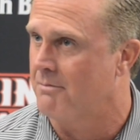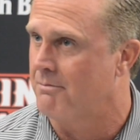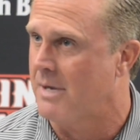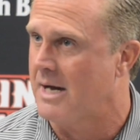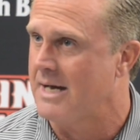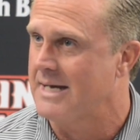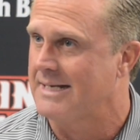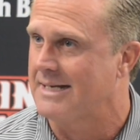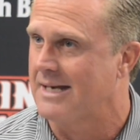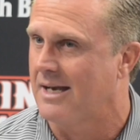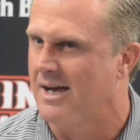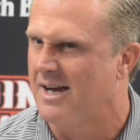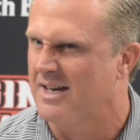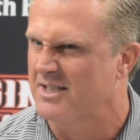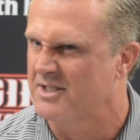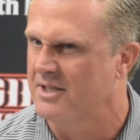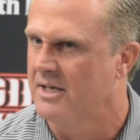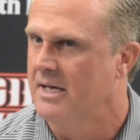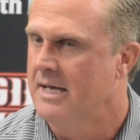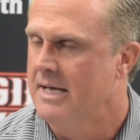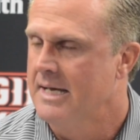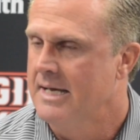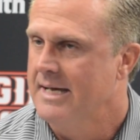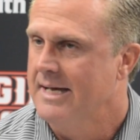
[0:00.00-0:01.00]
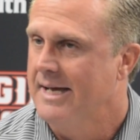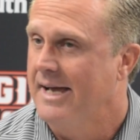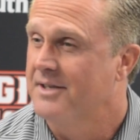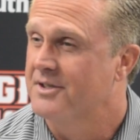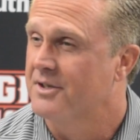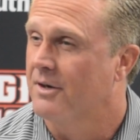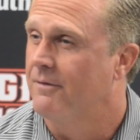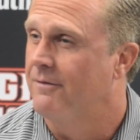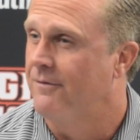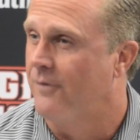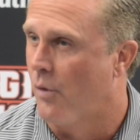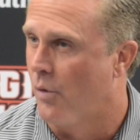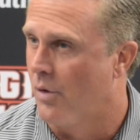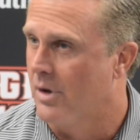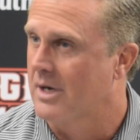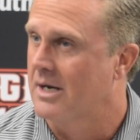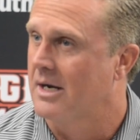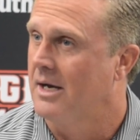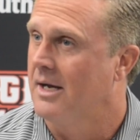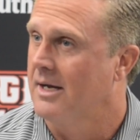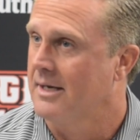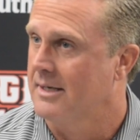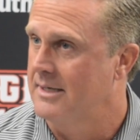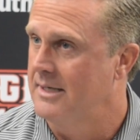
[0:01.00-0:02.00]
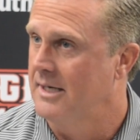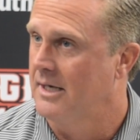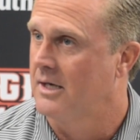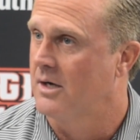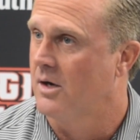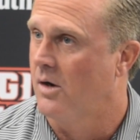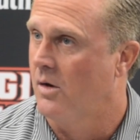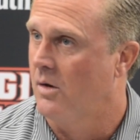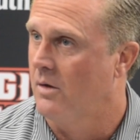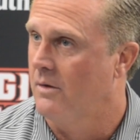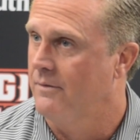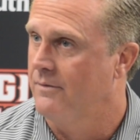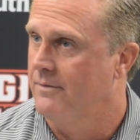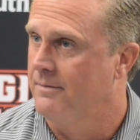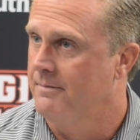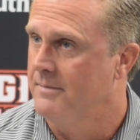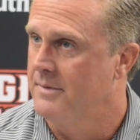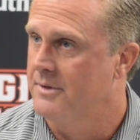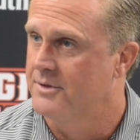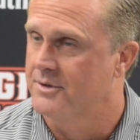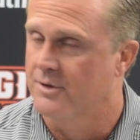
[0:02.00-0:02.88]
our body clocks, it's a 4 o'clock kickoff.